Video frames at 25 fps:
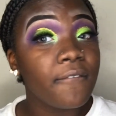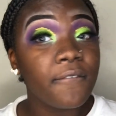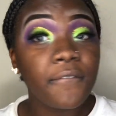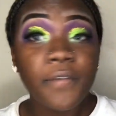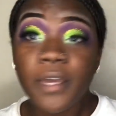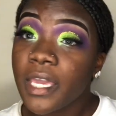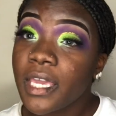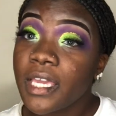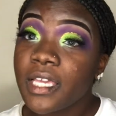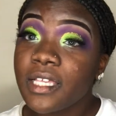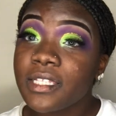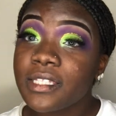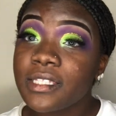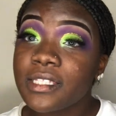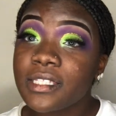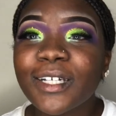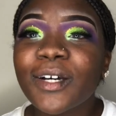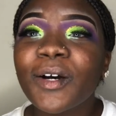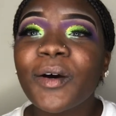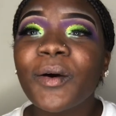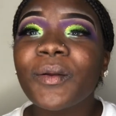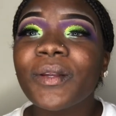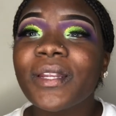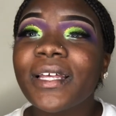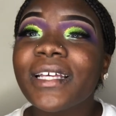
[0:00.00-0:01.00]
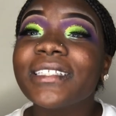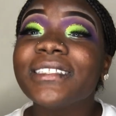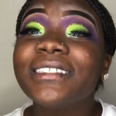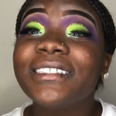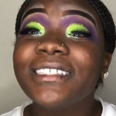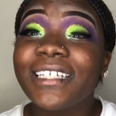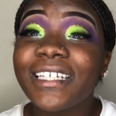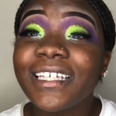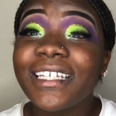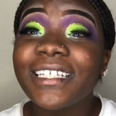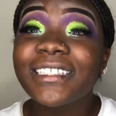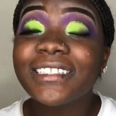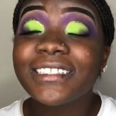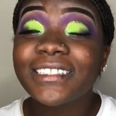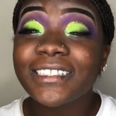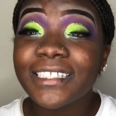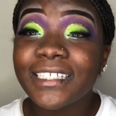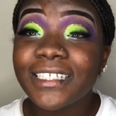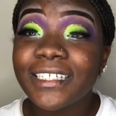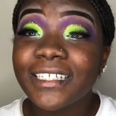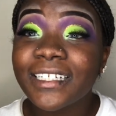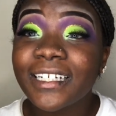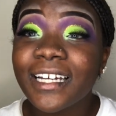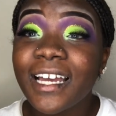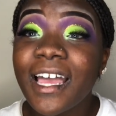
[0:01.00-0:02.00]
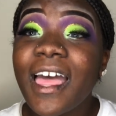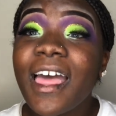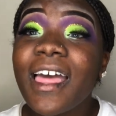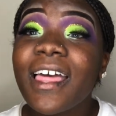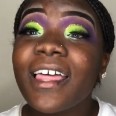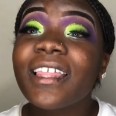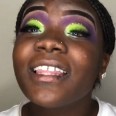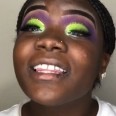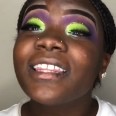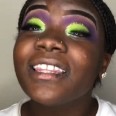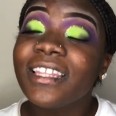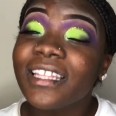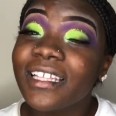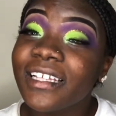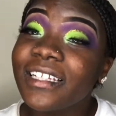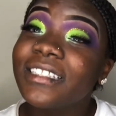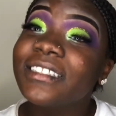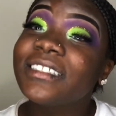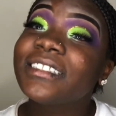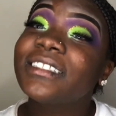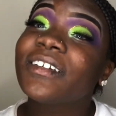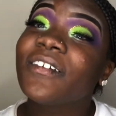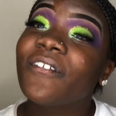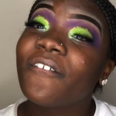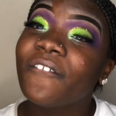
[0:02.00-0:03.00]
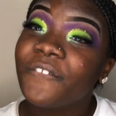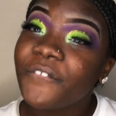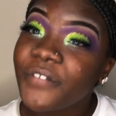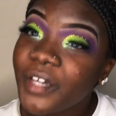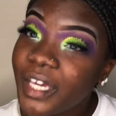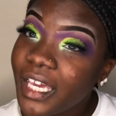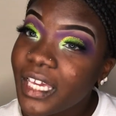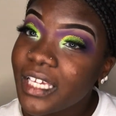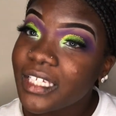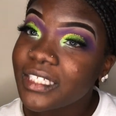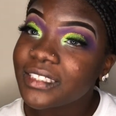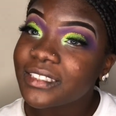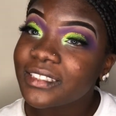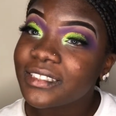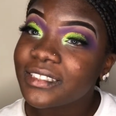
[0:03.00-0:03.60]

face, so let's get to this face.